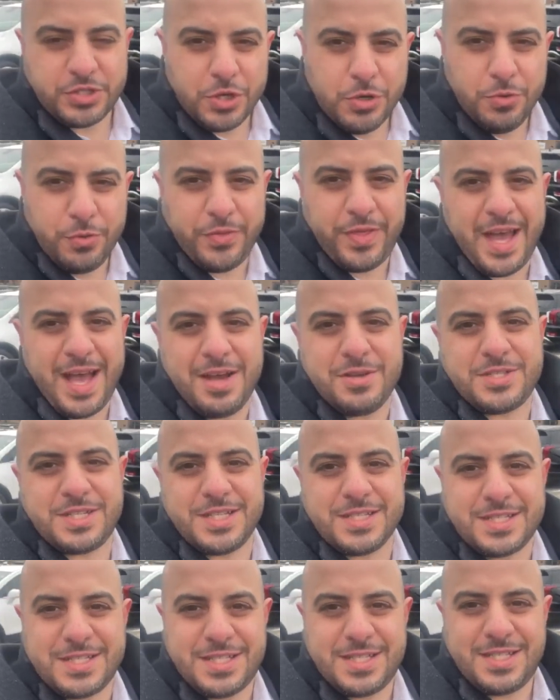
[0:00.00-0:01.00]

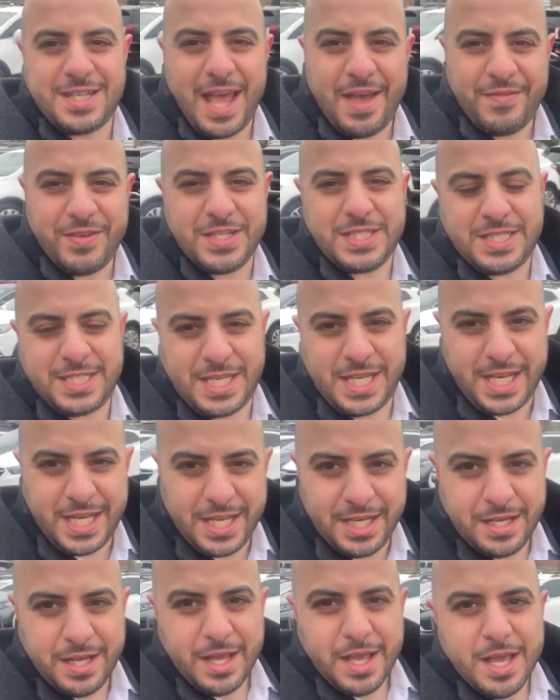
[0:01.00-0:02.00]

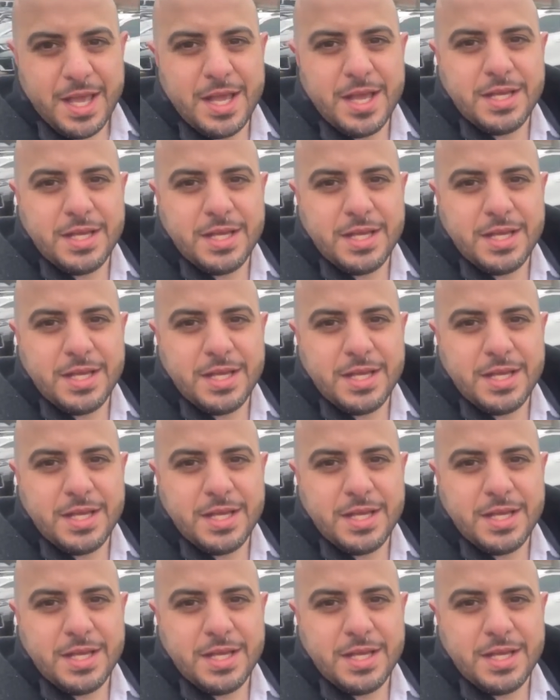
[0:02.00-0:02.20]
2017